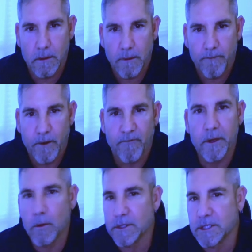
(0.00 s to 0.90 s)
Phil
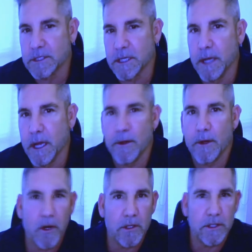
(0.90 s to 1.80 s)
was just another
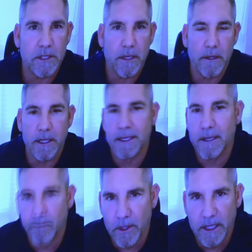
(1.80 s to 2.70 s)
person that didn't
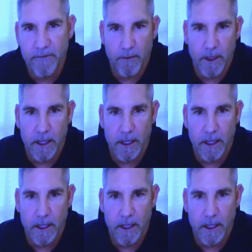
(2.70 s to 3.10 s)
believe in me.